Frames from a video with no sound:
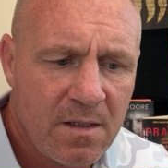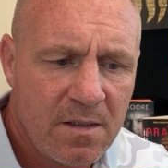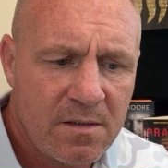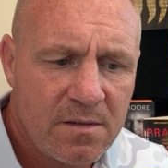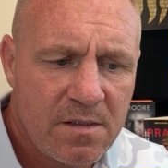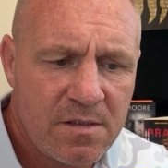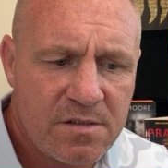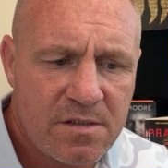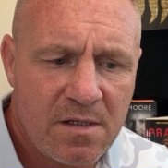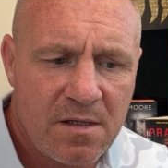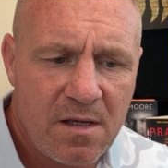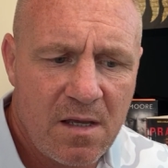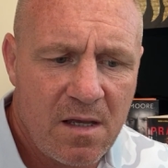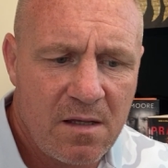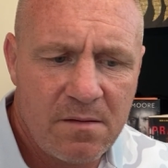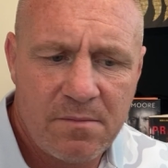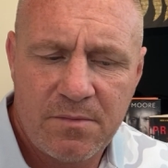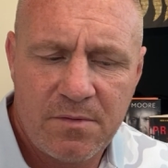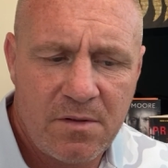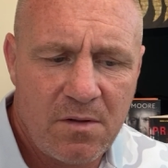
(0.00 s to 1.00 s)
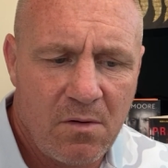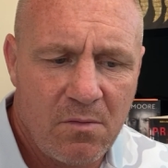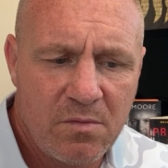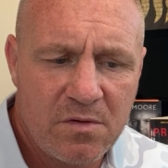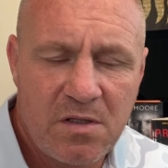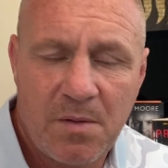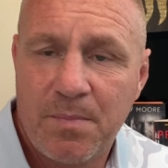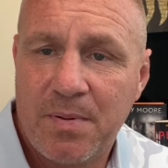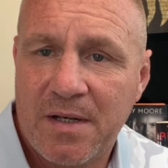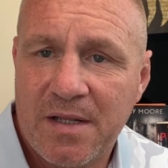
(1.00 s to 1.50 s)
There's with
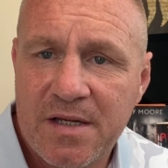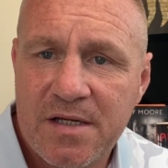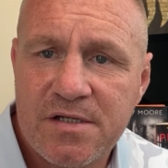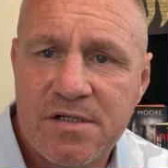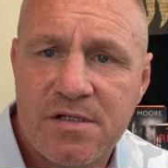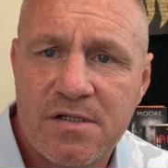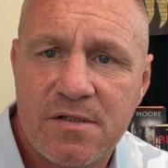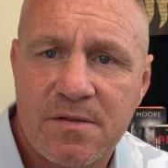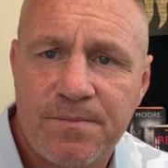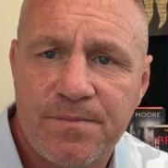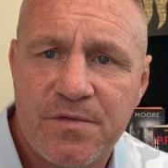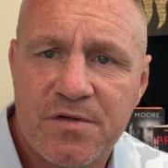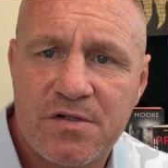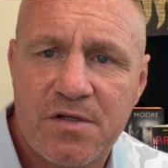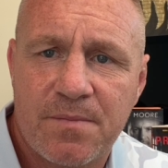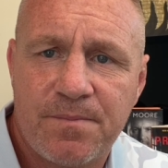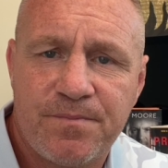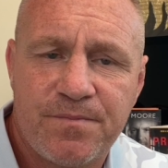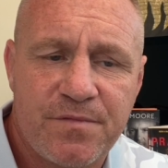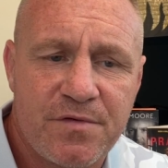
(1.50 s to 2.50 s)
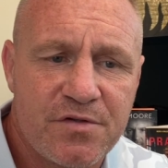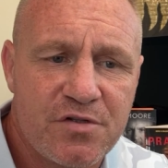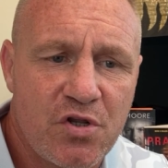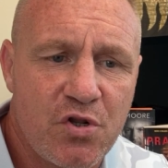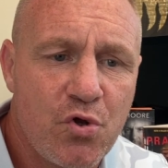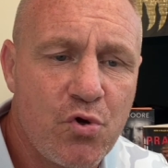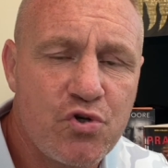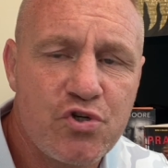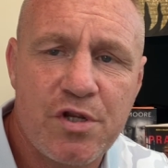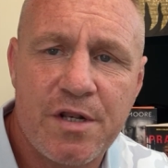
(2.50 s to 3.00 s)
the police, there's a
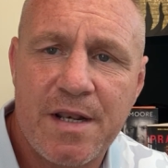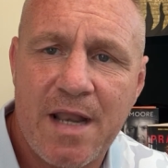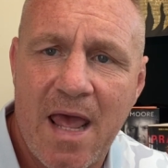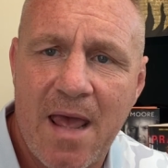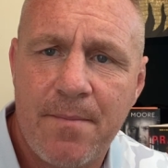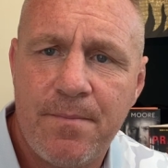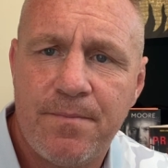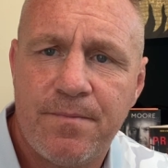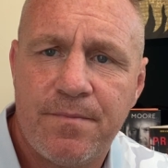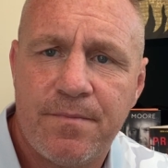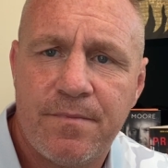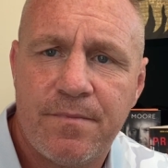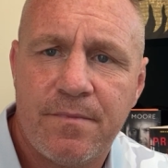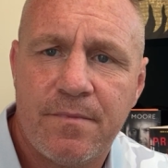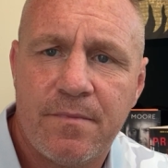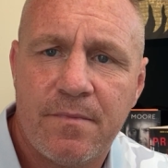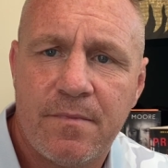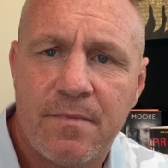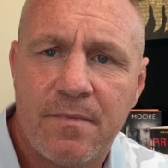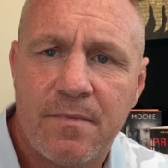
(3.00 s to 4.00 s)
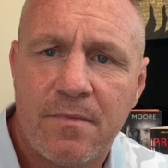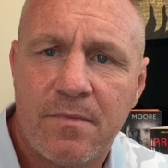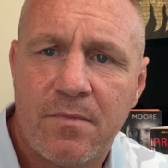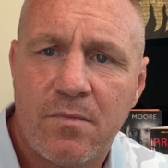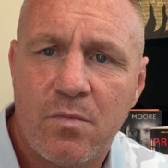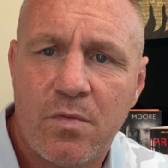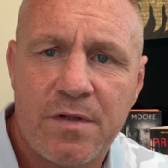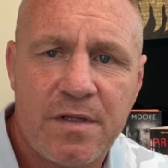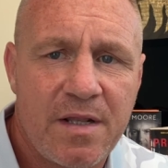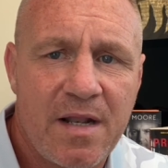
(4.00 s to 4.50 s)
nose in them
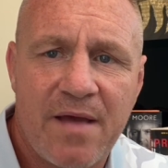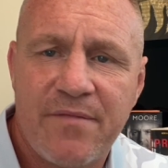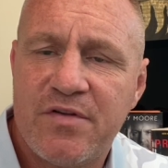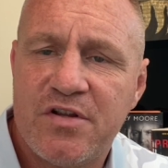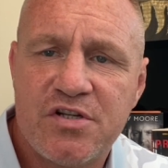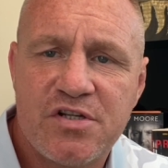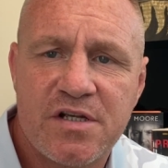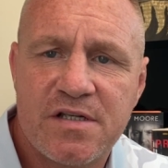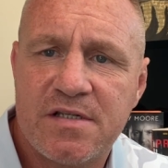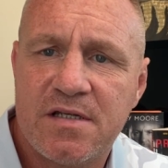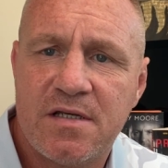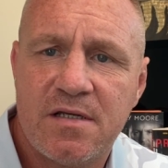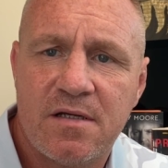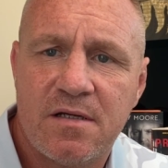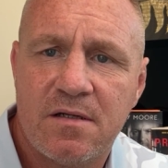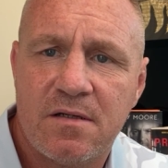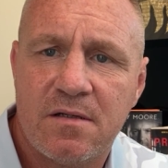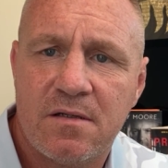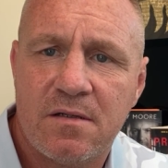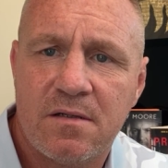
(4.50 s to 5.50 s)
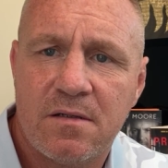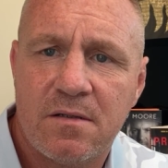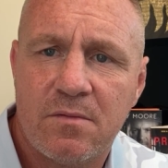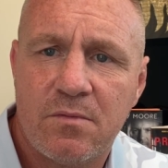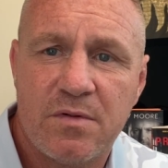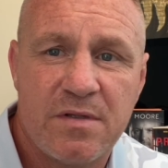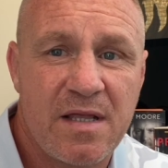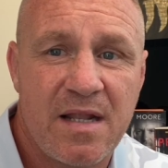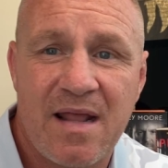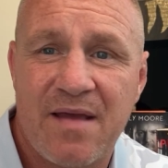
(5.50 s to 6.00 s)
within every city,
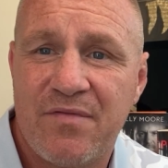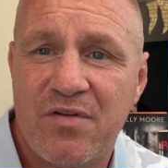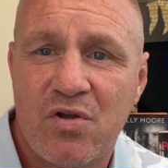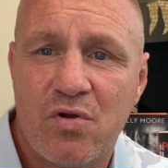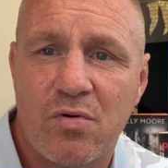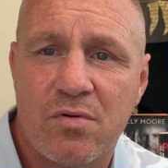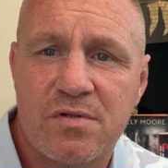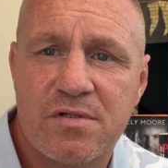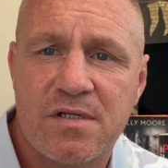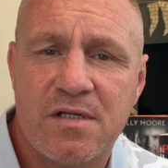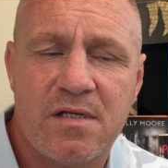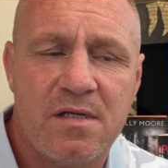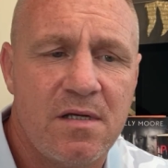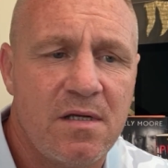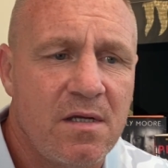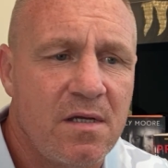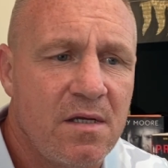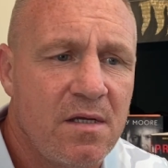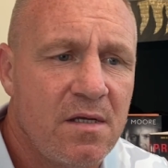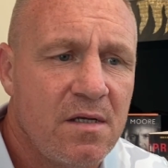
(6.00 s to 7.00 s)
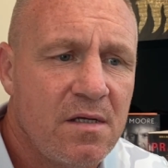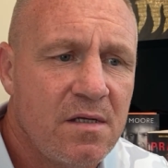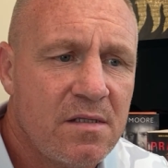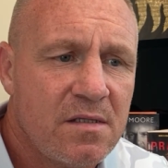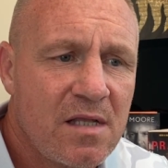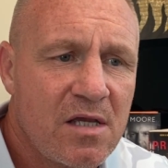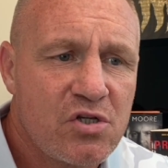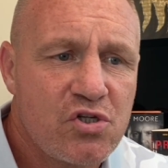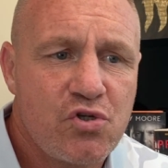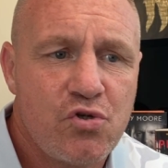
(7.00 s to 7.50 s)
within every country.
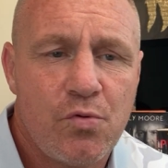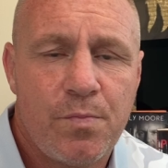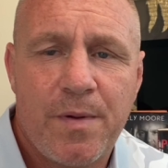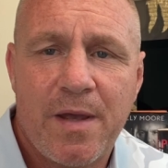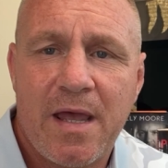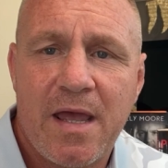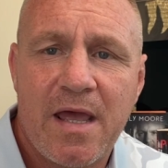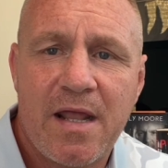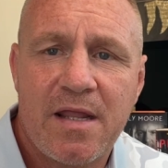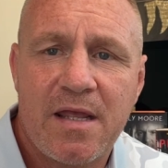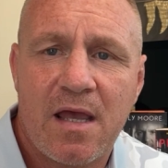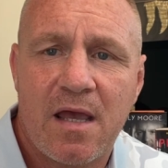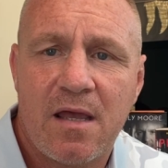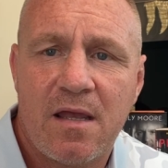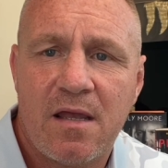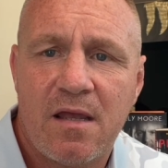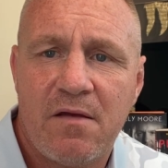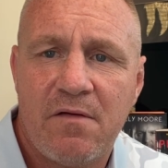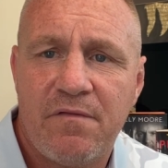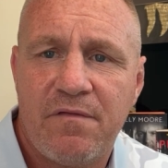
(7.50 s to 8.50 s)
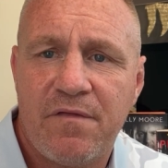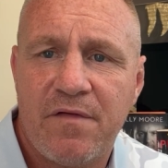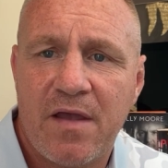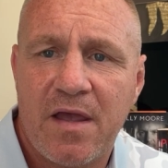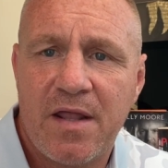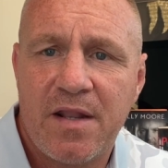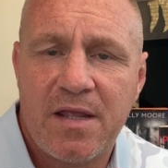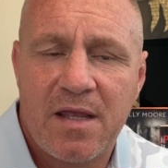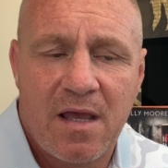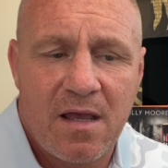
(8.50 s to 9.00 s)
That superior,
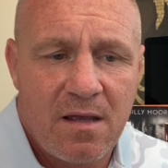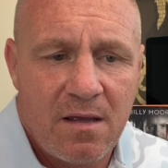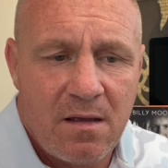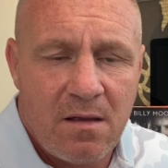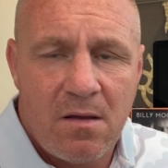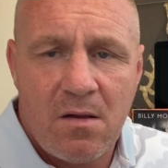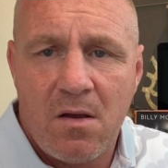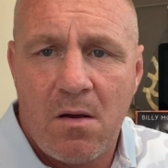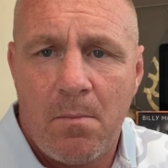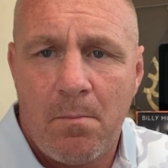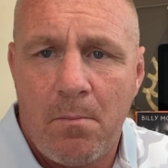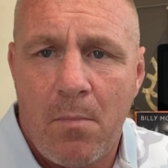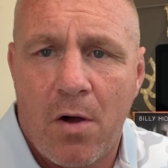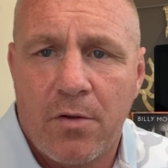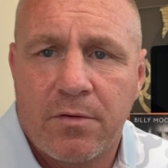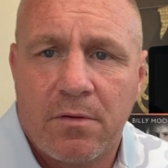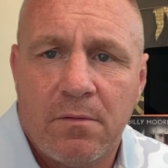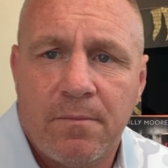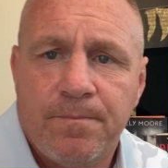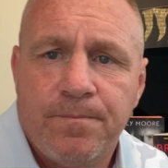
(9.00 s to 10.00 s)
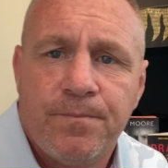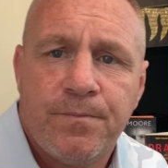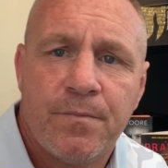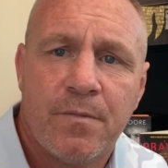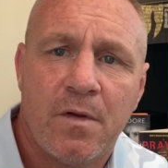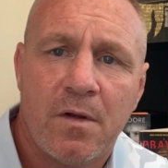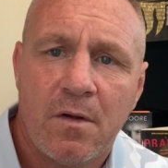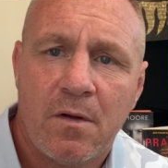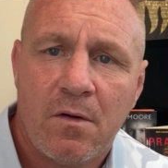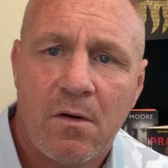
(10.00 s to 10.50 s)
inferior model
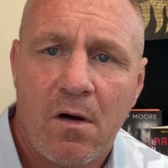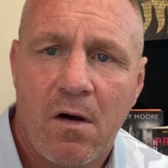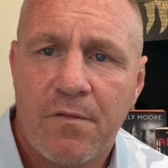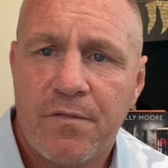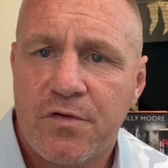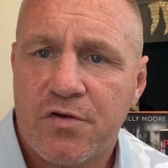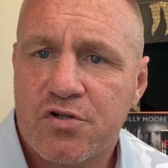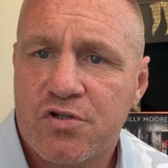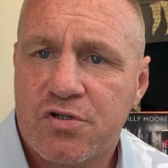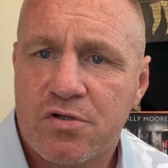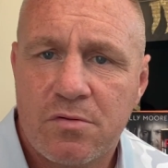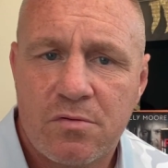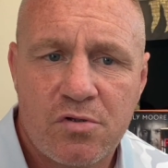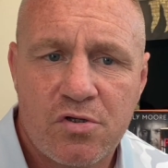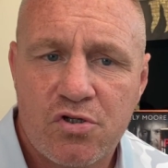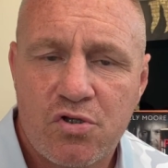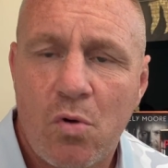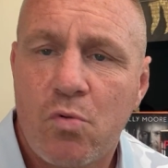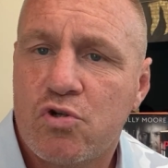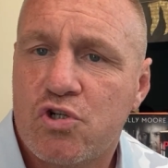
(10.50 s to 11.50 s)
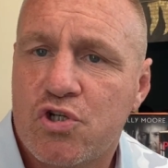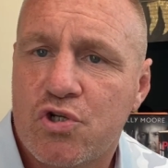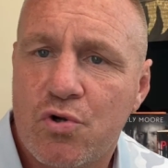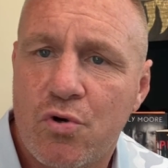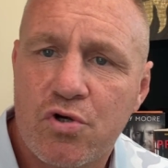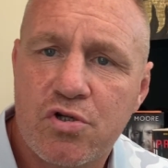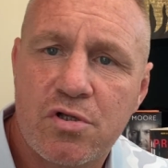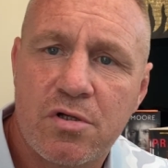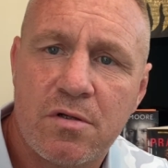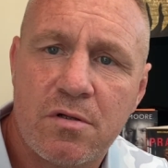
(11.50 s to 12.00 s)
of there's no
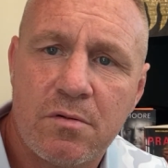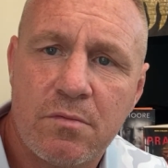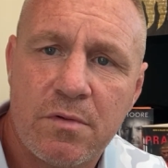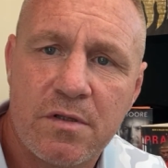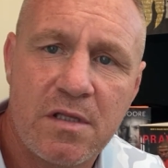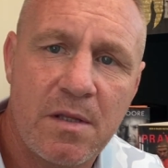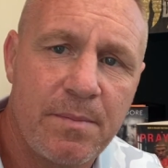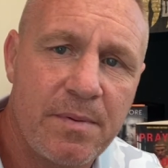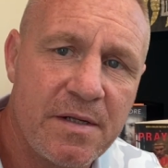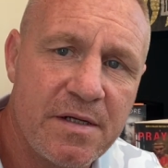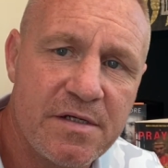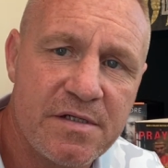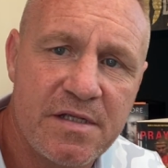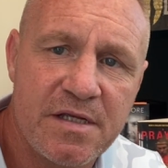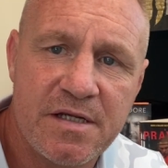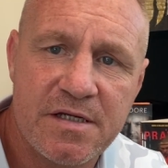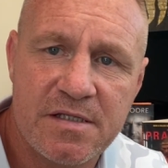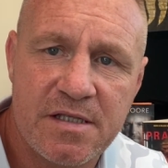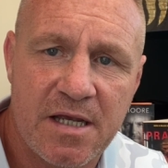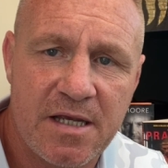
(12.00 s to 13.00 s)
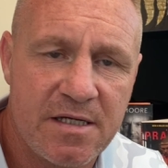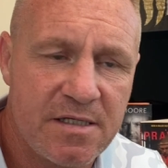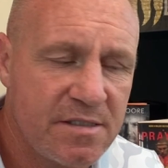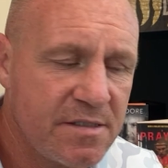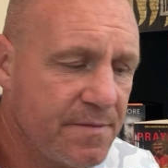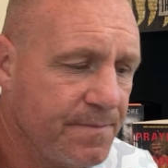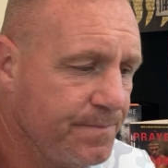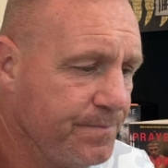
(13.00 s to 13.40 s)
trust with the police these days.